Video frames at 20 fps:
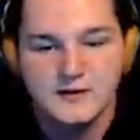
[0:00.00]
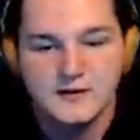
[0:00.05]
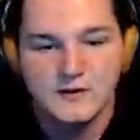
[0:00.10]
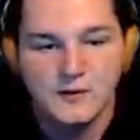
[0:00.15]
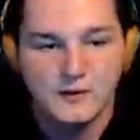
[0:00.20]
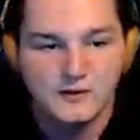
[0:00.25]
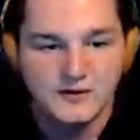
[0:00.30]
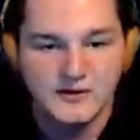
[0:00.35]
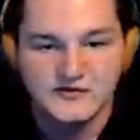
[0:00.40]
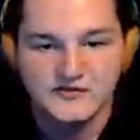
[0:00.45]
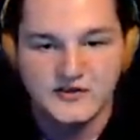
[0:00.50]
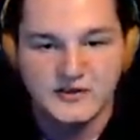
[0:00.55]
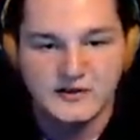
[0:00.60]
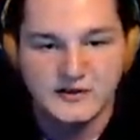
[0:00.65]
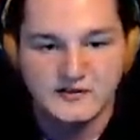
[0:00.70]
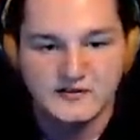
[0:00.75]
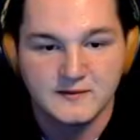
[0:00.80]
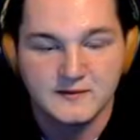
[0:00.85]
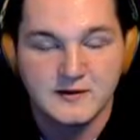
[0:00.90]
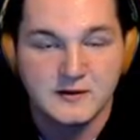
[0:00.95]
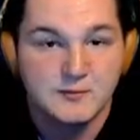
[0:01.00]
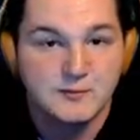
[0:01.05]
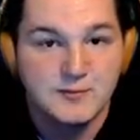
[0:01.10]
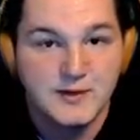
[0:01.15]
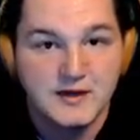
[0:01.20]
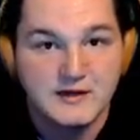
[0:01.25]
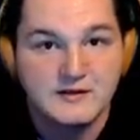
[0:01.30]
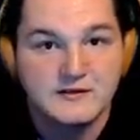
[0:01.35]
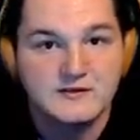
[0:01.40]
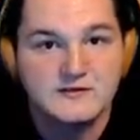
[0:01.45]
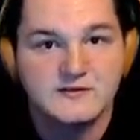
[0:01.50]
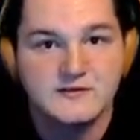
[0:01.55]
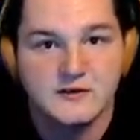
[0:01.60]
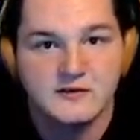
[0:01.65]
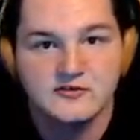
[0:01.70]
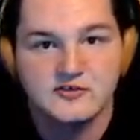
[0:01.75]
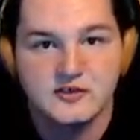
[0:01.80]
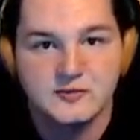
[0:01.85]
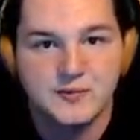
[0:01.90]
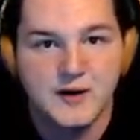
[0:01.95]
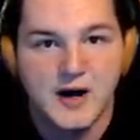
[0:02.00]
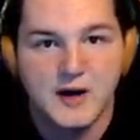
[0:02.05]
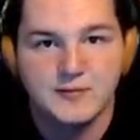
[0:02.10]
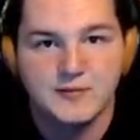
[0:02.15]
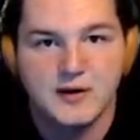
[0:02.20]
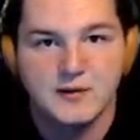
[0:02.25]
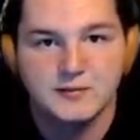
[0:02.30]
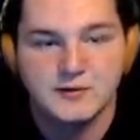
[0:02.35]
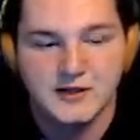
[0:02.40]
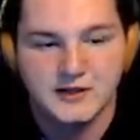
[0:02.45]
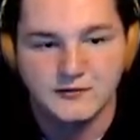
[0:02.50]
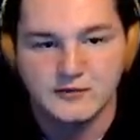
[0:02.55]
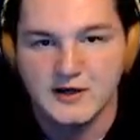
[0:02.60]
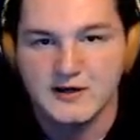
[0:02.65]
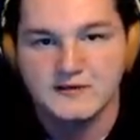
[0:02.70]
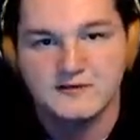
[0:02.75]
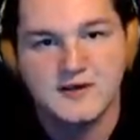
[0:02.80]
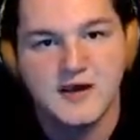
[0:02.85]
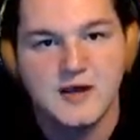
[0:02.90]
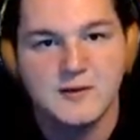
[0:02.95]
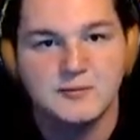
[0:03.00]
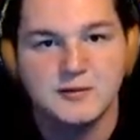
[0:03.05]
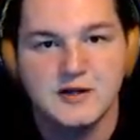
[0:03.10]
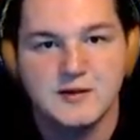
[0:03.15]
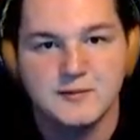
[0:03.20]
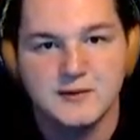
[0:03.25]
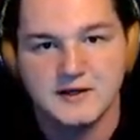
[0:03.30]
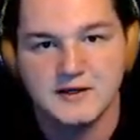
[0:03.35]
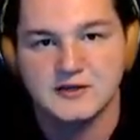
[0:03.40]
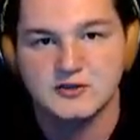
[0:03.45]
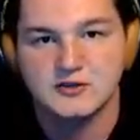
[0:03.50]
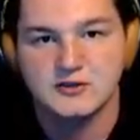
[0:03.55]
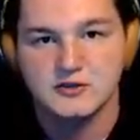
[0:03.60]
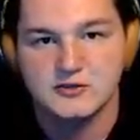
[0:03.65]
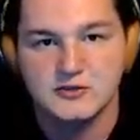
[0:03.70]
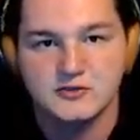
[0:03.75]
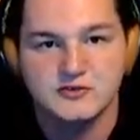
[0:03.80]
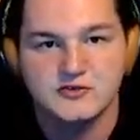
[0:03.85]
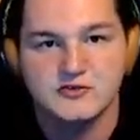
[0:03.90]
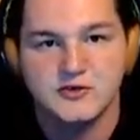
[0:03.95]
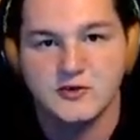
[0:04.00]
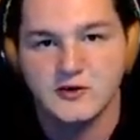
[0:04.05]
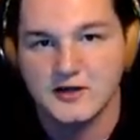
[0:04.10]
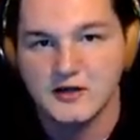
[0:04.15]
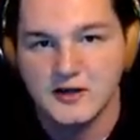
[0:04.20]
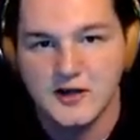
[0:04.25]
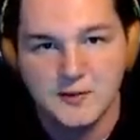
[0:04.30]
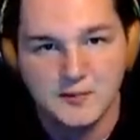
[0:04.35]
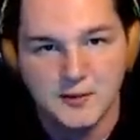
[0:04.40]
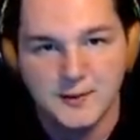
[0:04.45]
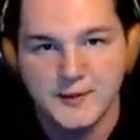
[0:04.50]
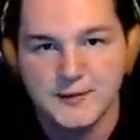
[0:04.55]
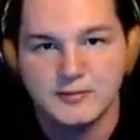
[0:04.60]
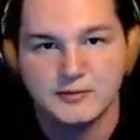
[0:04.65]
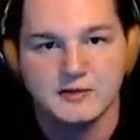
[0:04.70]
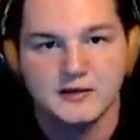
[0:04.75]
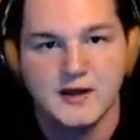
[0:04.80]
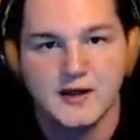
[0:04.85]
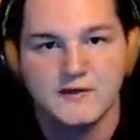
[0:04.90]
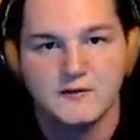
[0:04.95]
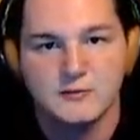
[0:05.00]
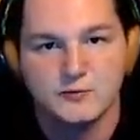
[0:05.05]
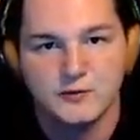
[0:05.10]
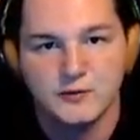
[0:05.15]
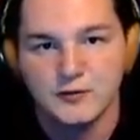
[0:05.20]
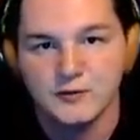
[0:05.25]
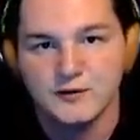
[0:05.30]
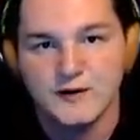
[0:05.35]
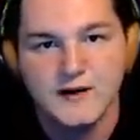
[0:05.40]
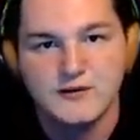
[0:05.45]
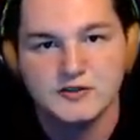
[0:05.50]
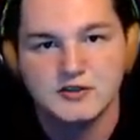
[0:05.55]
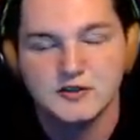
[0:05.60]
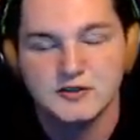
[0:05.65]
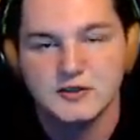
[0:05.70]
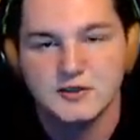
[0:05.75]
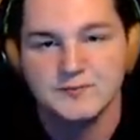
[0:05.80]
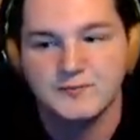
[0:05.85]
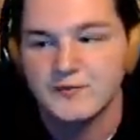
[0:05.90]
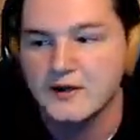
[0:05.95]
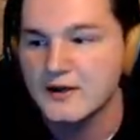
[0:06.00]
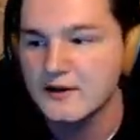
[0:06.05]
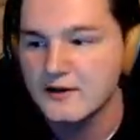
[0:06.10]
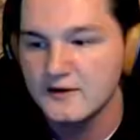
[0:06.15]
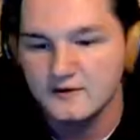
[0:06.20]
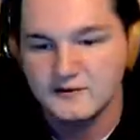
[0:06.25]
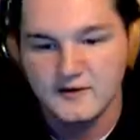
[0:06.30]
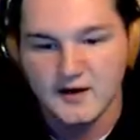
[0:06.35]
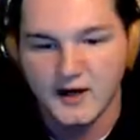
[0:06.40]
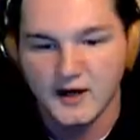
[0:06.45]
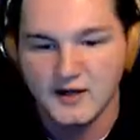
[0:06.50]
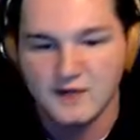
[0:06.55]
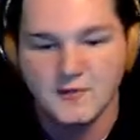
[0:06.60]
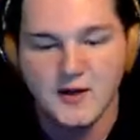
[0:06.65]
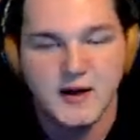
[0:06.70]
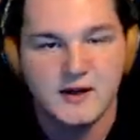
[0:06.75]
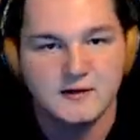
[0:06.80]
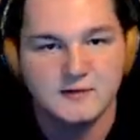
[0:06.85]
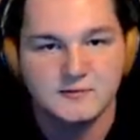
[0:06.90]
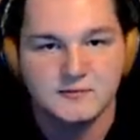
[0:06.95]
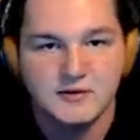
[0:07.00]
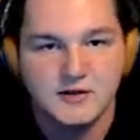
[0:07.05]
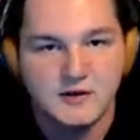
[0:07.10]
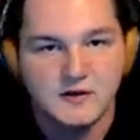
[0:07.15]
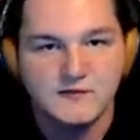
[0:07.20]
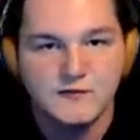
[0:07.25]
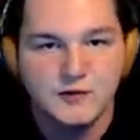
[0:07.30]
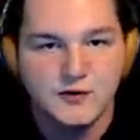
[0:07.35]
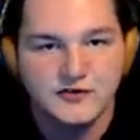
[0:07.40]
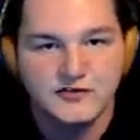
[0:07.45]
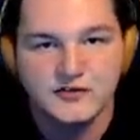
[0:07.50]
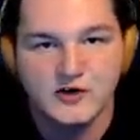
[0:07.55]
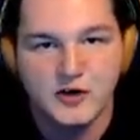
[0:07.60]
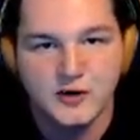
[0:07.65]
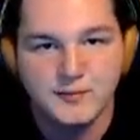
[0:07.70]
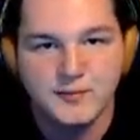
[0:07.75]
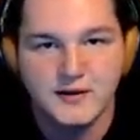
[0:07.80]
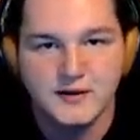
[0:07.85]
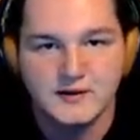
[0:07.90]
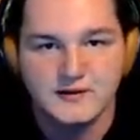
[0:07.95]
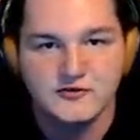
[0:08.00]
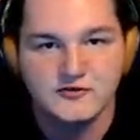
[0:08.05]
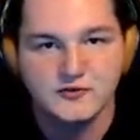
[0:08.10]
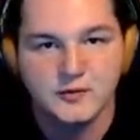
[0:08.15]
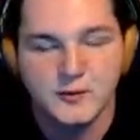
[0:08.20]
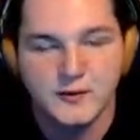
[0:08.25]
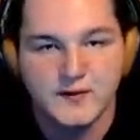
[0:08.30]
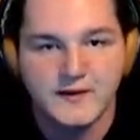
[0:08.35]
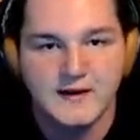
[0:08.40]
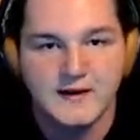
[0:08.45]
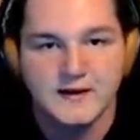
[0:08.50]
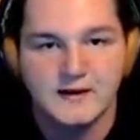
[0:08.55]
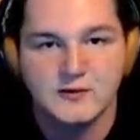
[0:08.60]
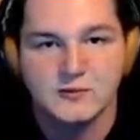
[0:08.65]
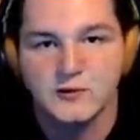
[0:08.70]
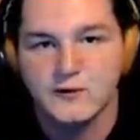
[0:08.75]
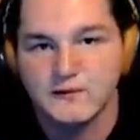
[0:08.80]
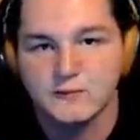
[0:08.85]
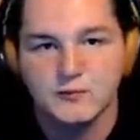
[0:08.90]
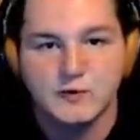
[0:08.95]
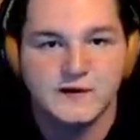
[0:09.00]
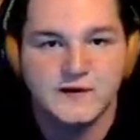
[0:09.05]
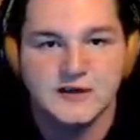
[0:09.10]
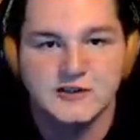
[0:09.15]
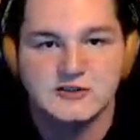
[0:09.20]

Or let's say like something big starts to pop up, like ranked gameplay being introduced. I'll get a couple people together and we'll do a live stream, talk about it, you know, voice our opinions, what we think, what, what they